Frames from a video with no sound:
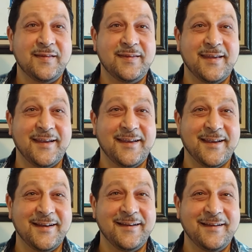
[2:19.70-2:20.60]

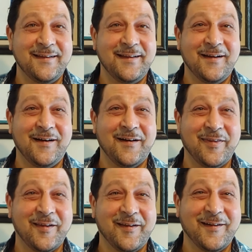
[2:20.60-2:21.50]
ticket on
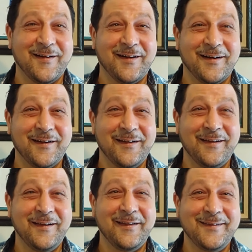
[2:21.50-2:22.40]
the car.
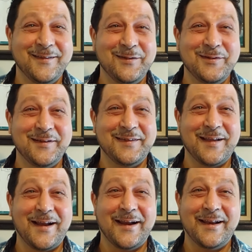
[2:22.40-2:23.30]
You
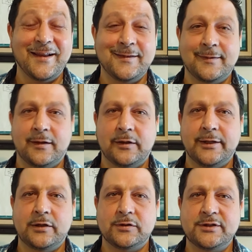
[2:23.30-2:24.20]
decide is it a
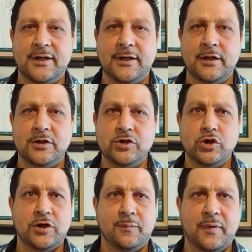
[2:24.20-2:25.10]
legal ticket?
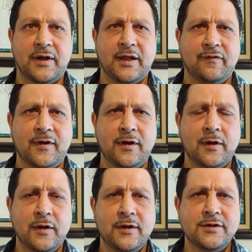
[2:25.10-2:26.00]
Should it have been given
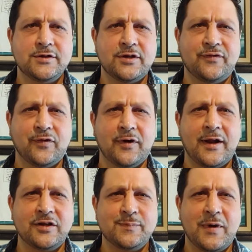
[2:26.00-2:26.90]
just for an
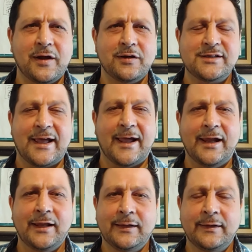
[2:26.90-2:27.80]
expired
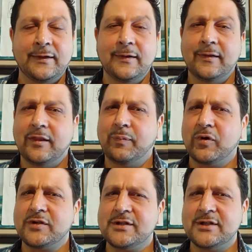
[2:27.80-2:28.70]
tag? The
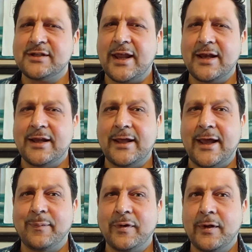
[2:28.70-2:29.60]
person is
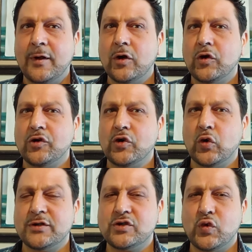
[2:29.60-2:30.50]
handicapped. Her
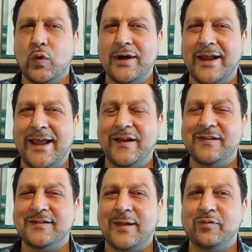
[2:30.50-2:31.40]
door is 28
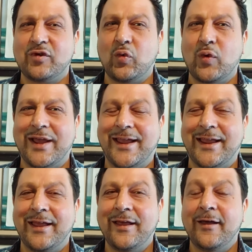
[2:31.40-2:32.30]
steps
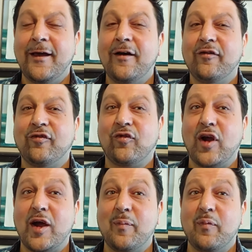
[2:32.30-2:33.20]
away
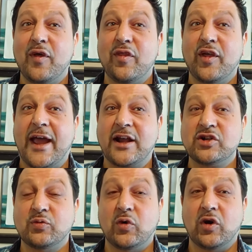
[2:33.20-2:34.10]
from the
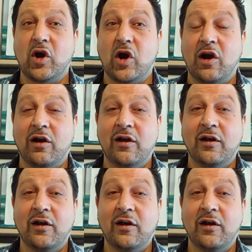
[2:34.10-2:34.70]
actual car.